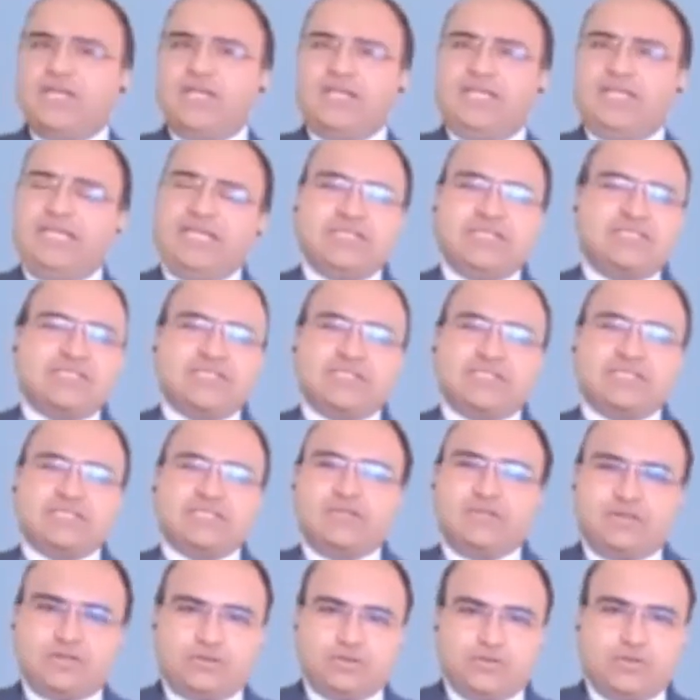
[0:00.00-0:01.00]
He just
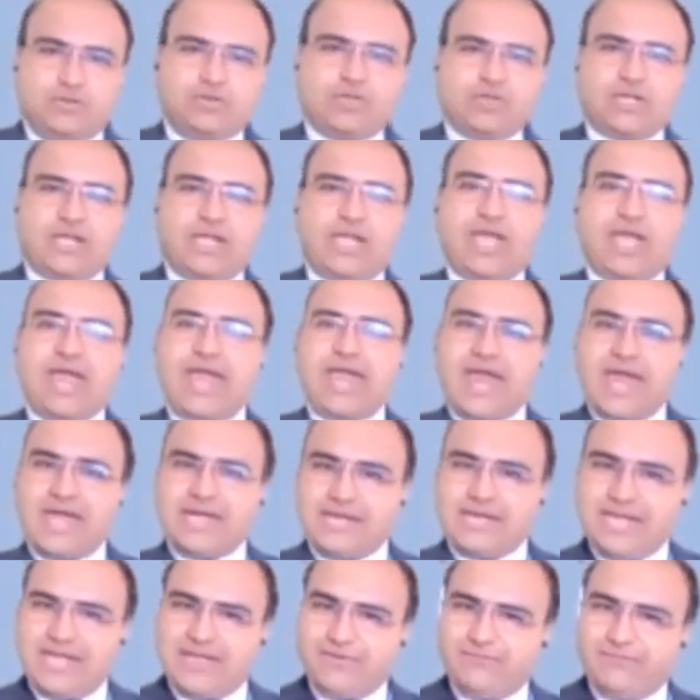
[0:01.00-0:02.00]
wrote,
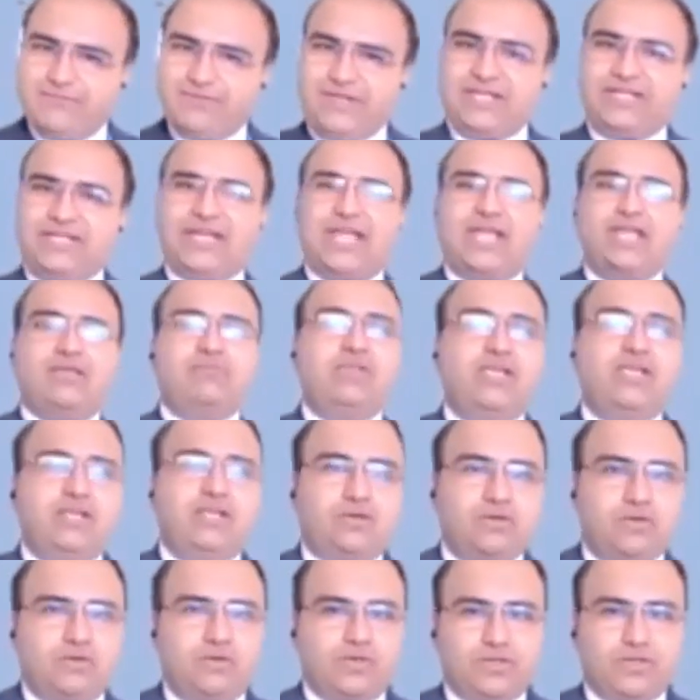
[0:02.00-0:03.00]
and every time
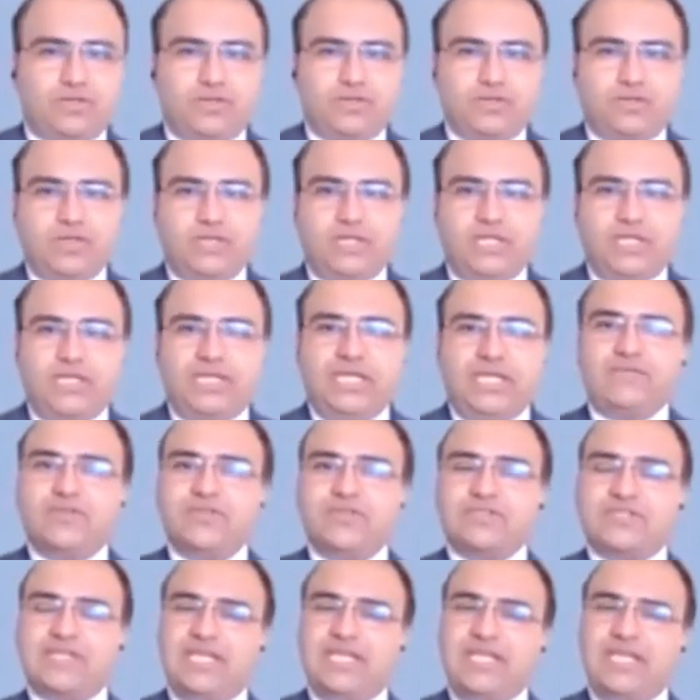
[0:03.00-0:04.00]
he wrote, he
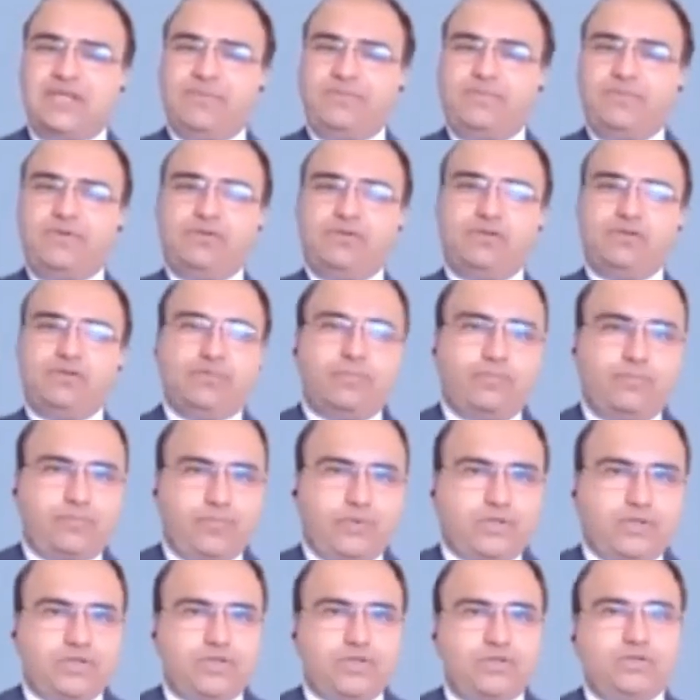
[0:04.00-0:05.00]
was able to
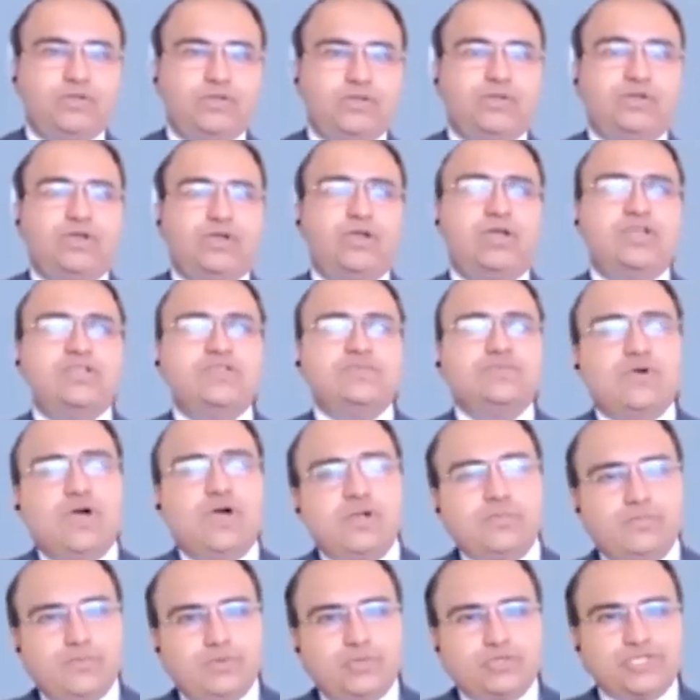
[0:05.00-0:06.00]
put a
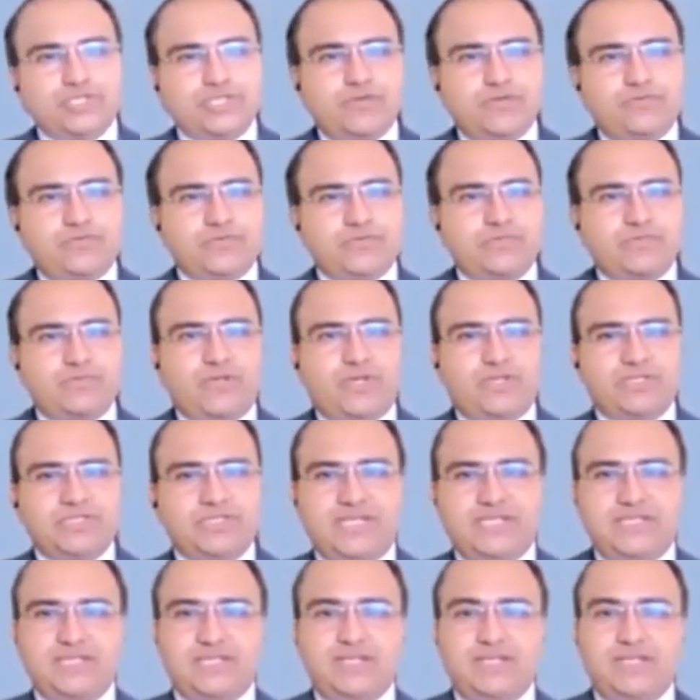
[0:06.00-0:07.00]
small portion of his
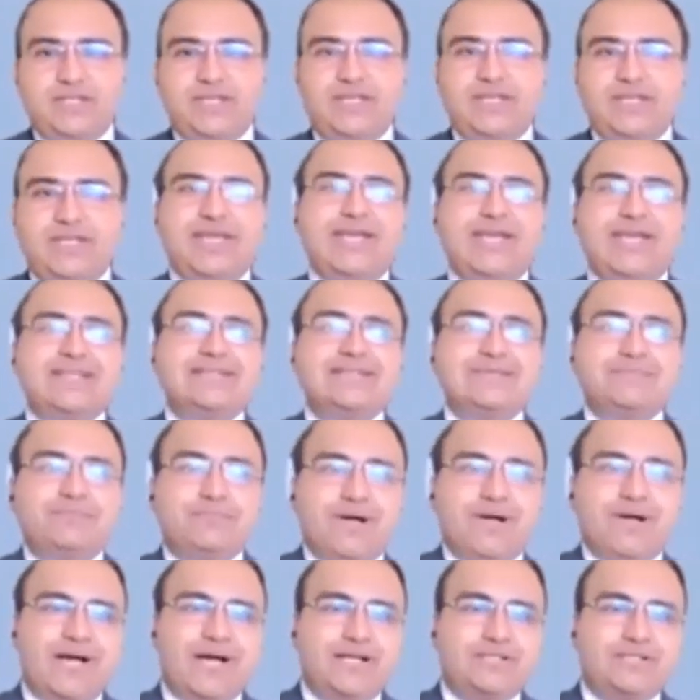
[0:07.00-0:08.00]
project as a
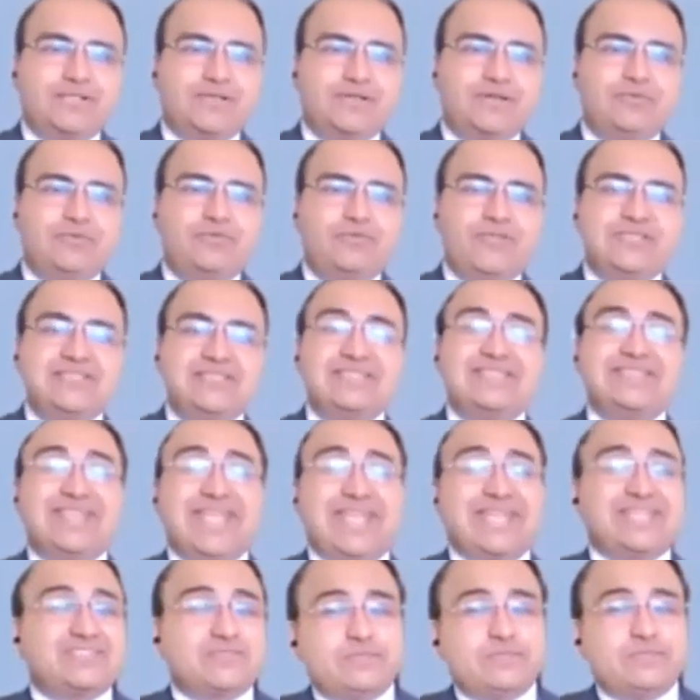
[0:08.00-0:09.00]
part of his
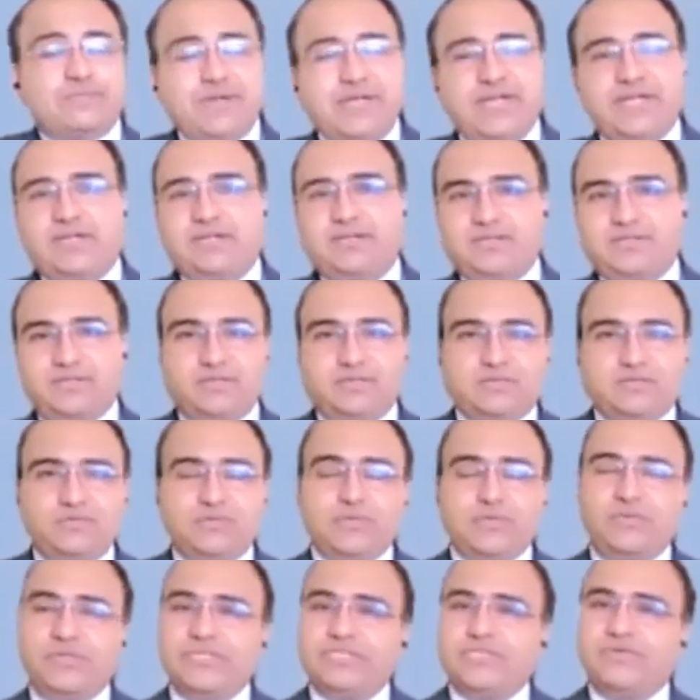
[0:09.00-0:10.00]
next bid
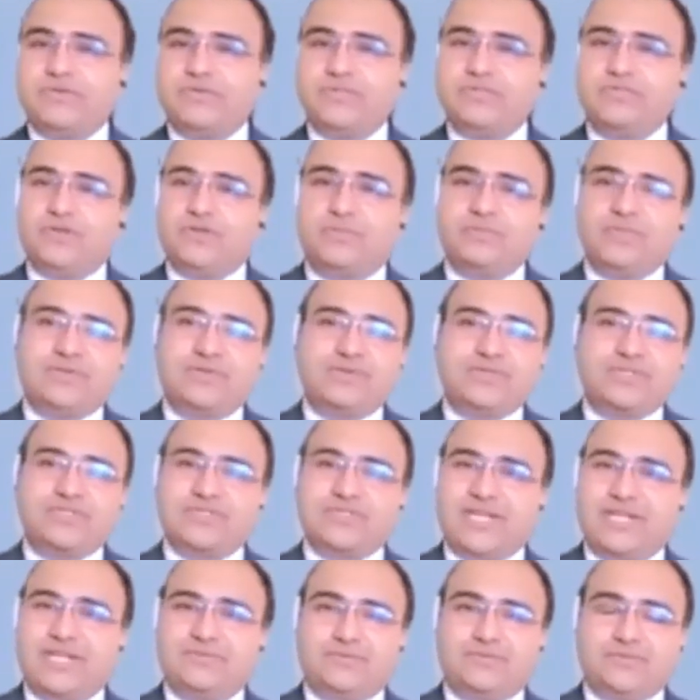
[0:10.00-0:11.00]
for whichever job he was
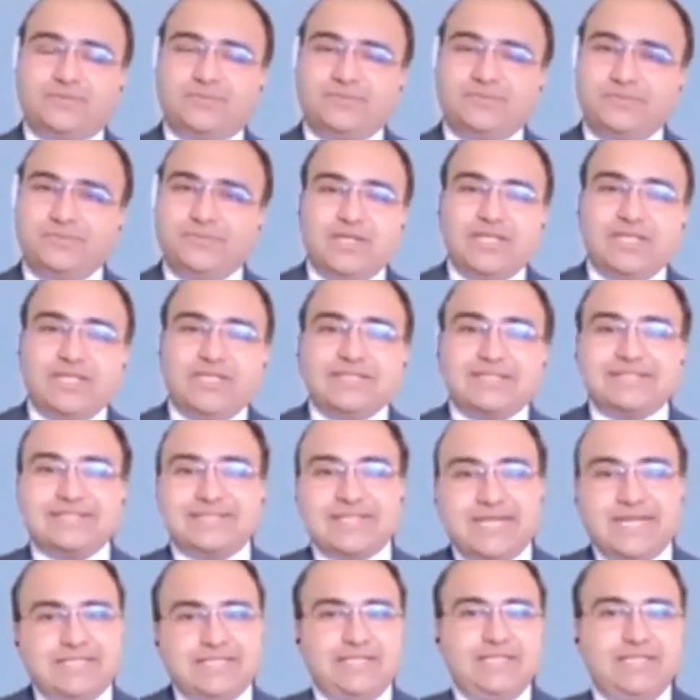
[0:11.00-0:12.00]
trying.
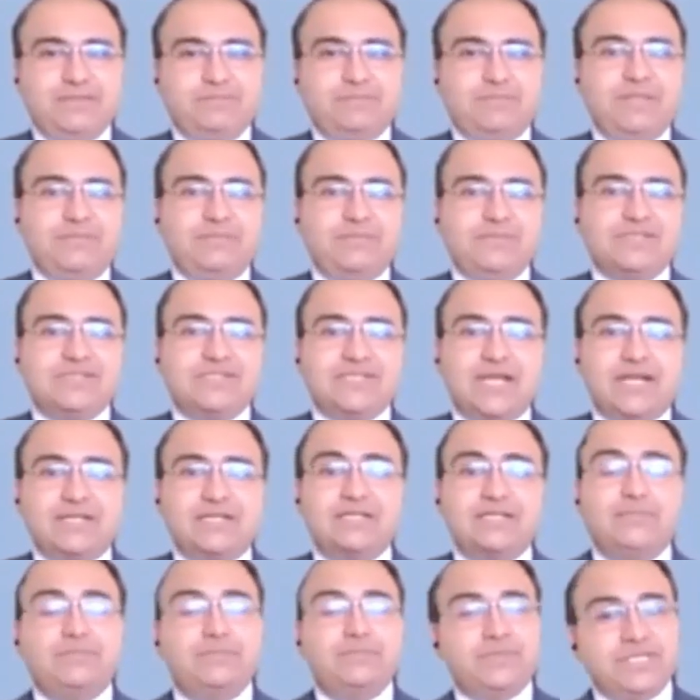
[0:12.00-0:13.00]
Steadily, people
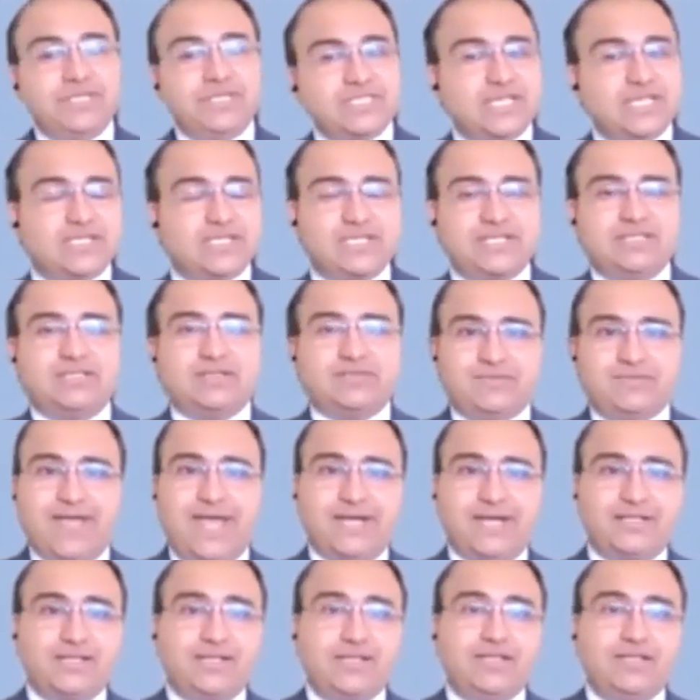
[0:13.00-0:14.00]
started appreciating the
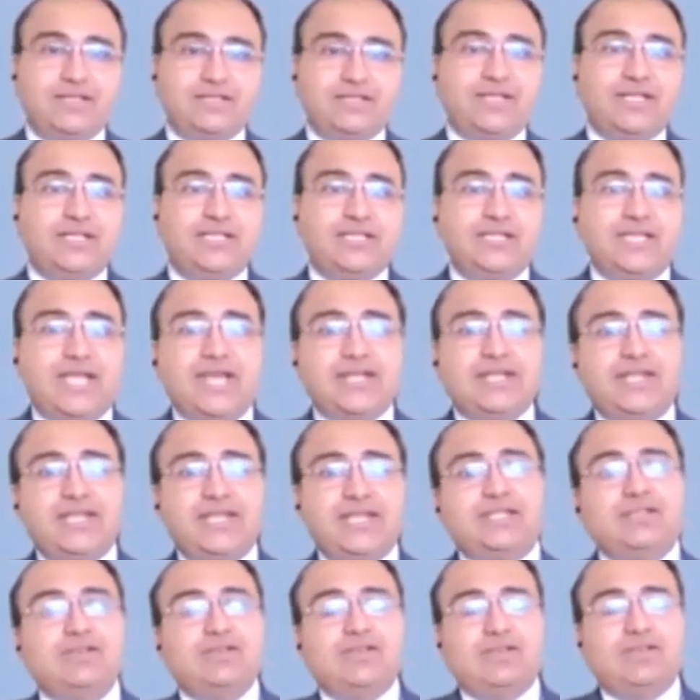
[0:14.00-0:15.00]
fact that he had
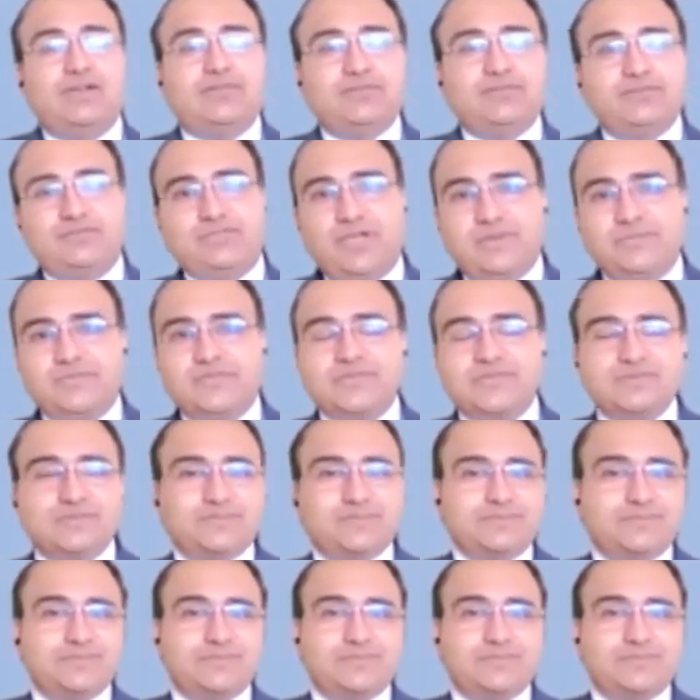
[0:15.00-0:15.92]
taken a lot of jobs,